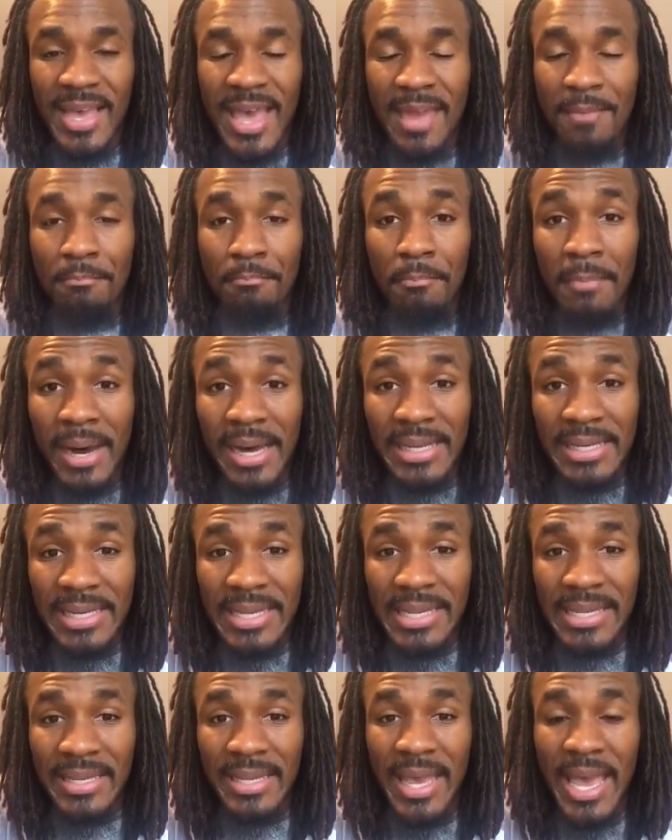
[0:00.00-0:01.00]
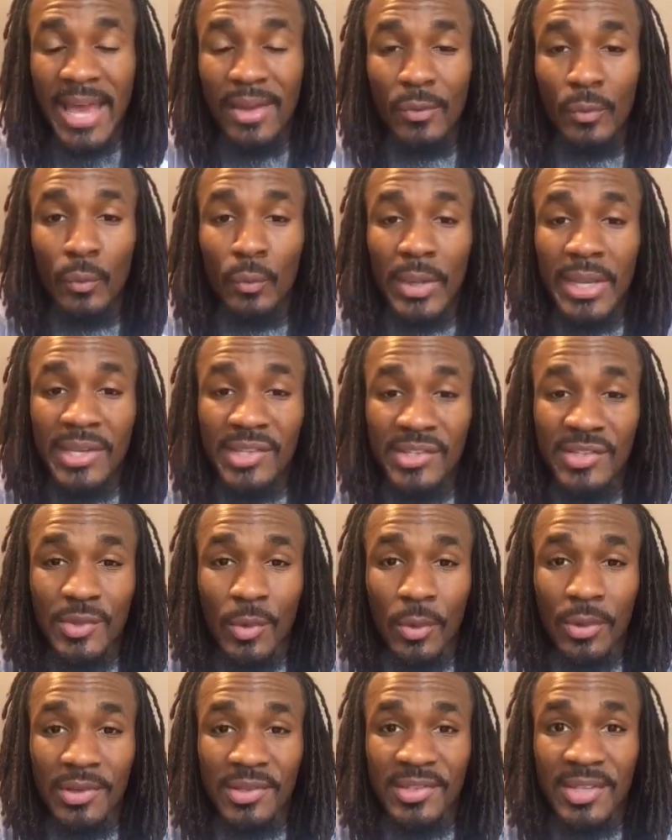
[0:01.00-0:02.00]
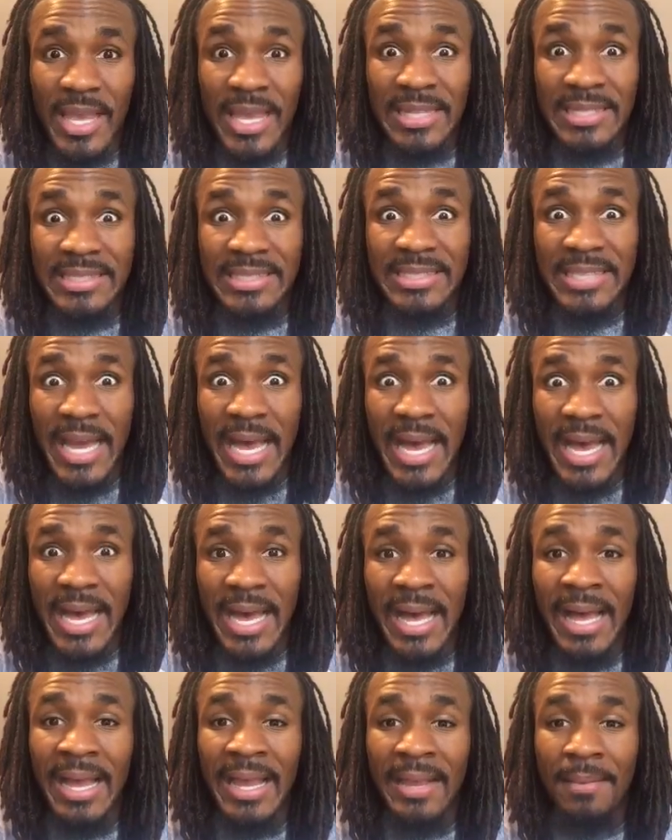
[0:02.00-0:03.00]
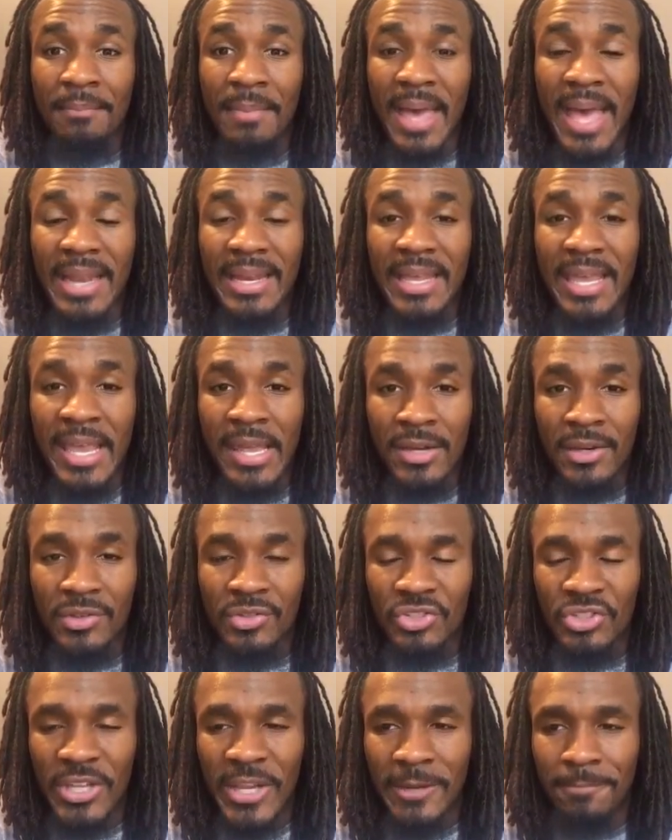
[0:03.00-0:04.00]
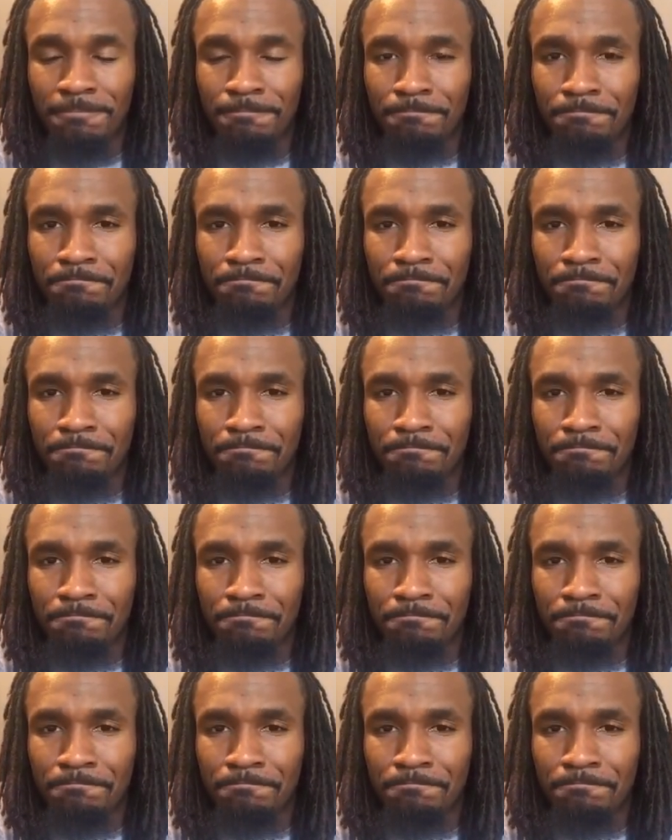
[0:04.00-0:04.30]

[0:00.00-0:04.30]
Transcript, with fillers: and money and resource and time and energy.